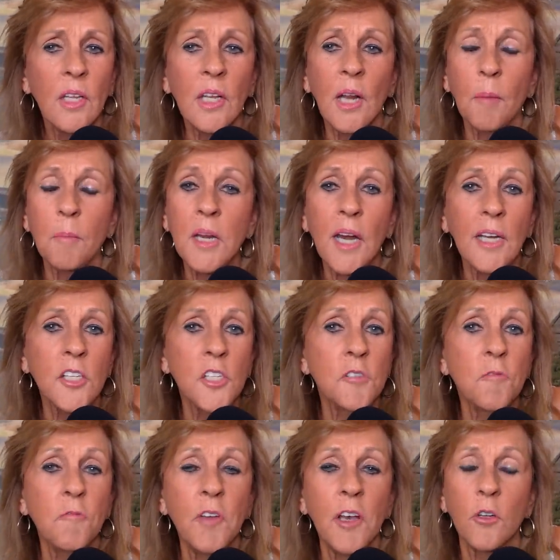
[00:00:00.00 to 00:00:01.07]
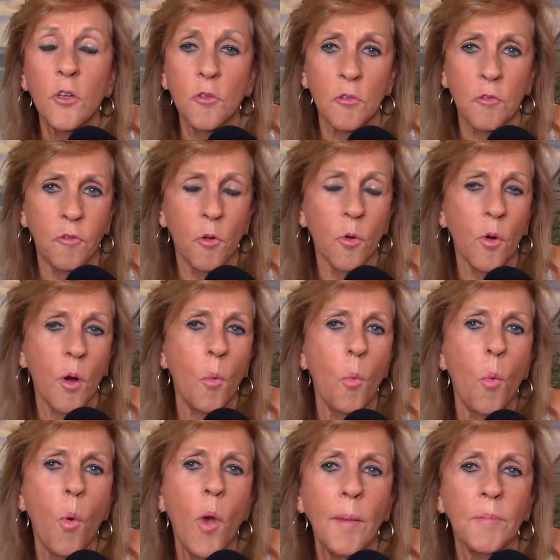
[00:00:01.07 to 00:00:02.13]
I mean, I just fell to the floor
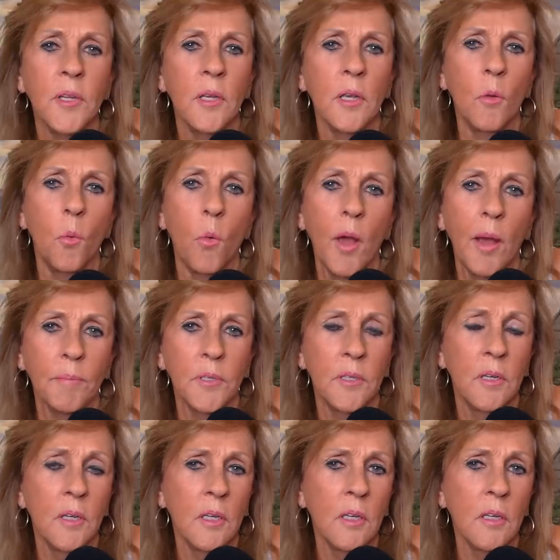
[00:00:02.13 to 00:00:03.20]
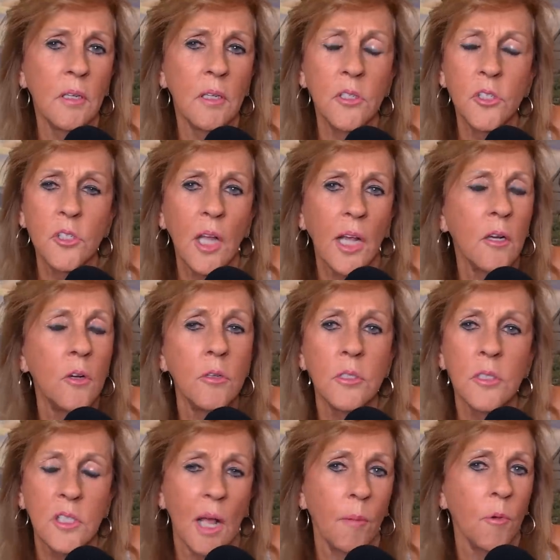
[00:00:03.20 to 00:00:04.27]
and wept, wept. Just, I
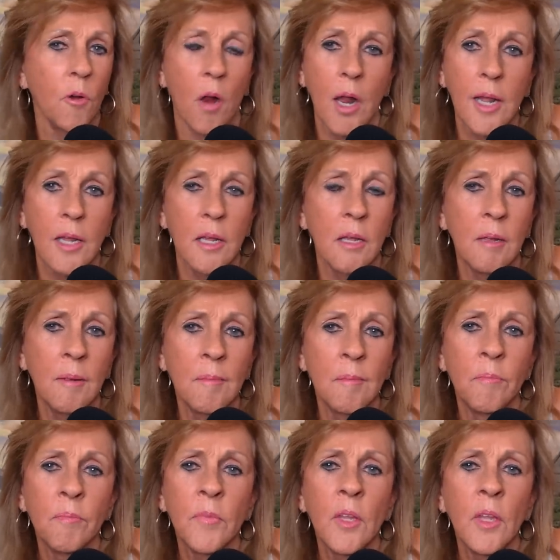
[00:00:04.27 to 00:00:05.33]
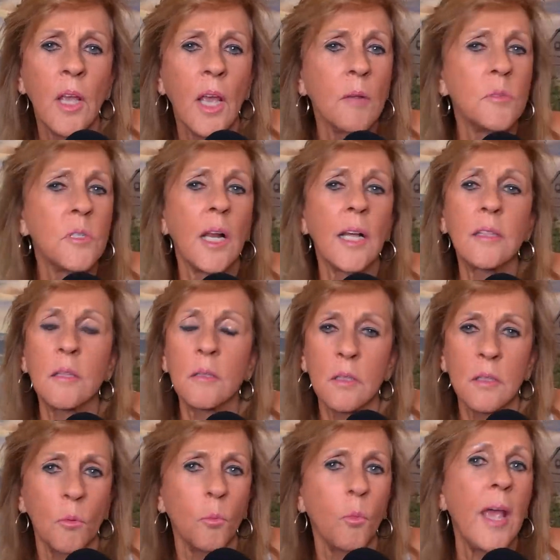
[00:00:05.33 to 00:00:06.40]
couldn't stop crying. It was wow. like
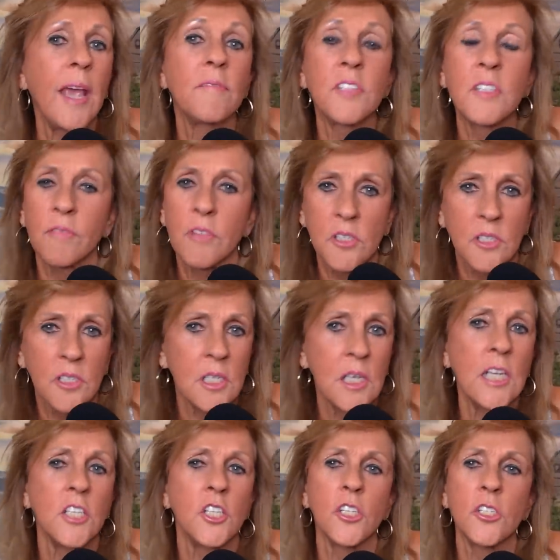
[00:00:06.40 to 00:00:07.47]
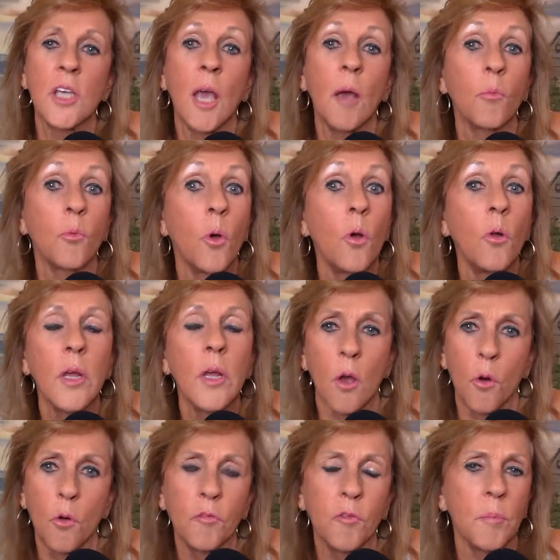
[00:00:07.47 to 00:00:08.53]
the waves of the sea just kept
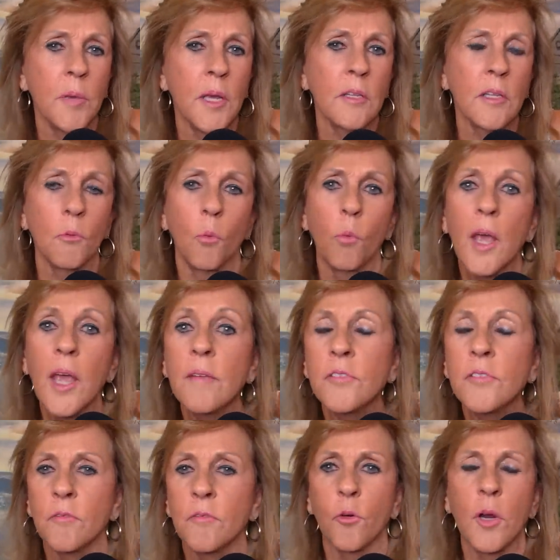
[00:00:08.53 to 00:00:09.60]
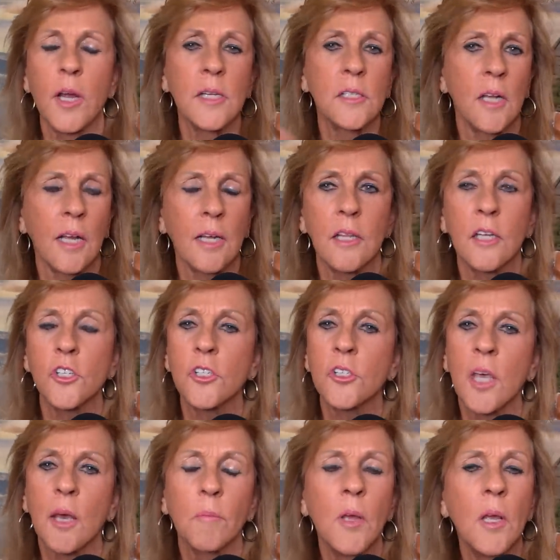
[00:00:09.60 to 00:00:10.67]
rolling over me. The waves of grace, like they
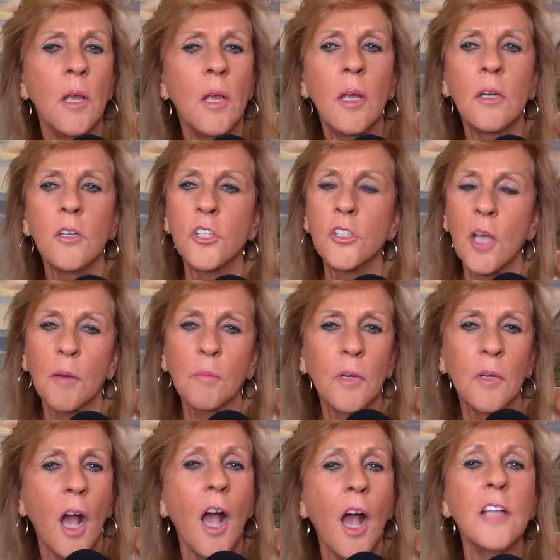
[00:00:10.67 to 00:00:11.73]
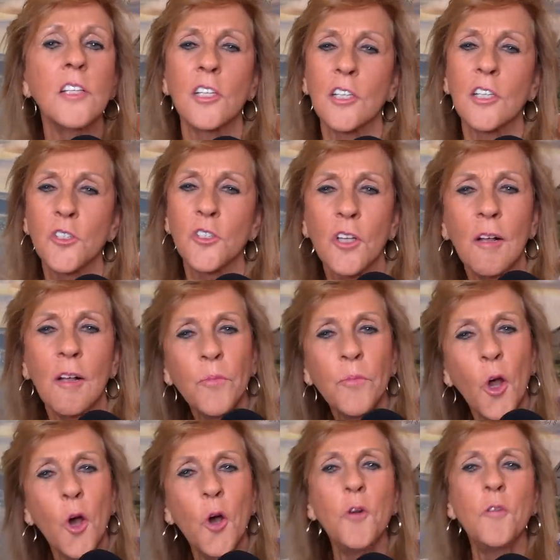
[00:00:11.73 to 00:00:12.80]
just kept just come constantly just
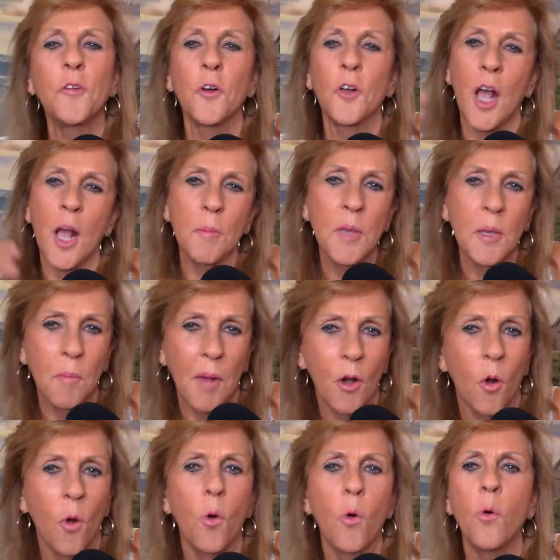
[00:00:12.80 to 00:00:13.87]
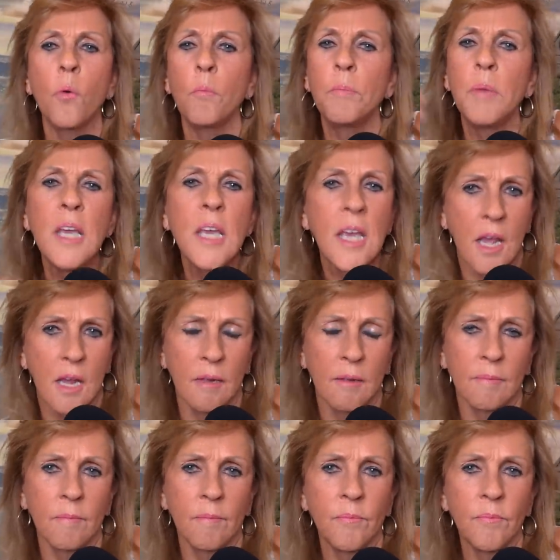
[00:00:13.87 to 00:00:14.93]
overcoming my whole
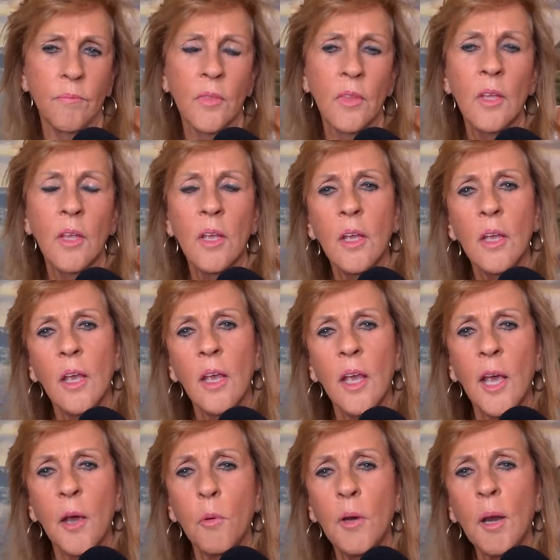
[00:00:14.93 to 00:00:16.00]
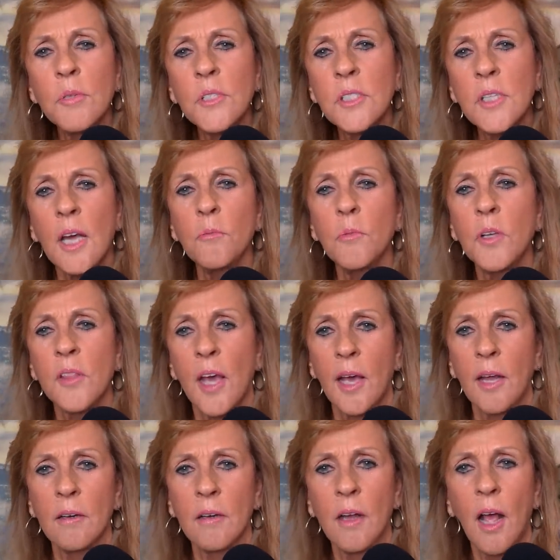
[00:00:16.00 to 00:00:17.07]
being. And when I was done with
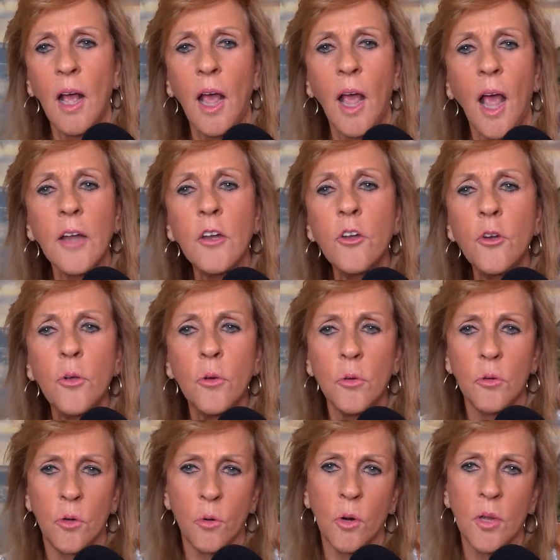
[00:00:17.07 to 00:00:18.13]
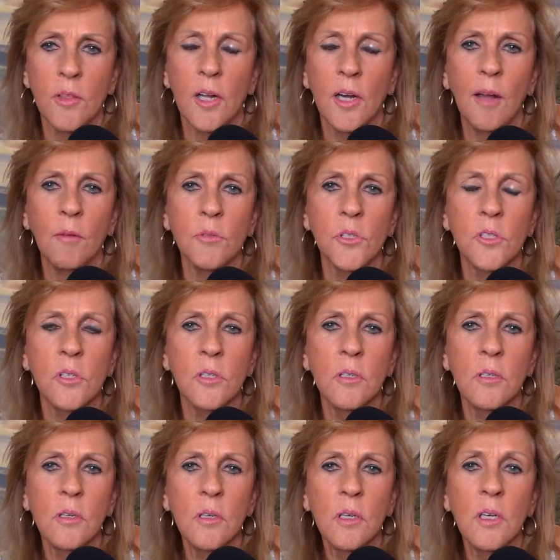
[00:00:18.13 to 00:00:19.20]
that, I-, I knew, Korie, that I was
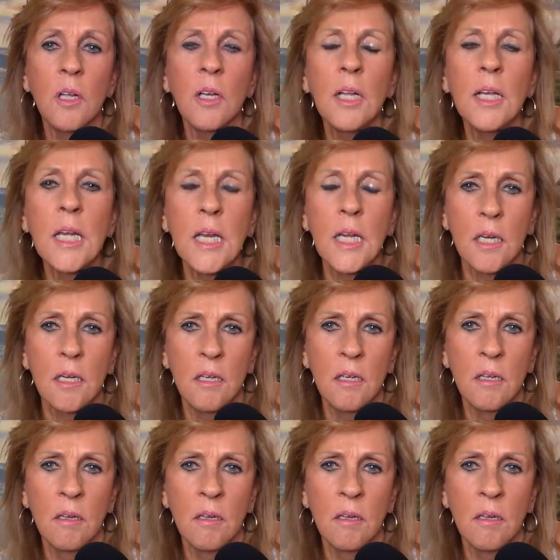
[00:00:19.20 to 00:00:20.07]
clean.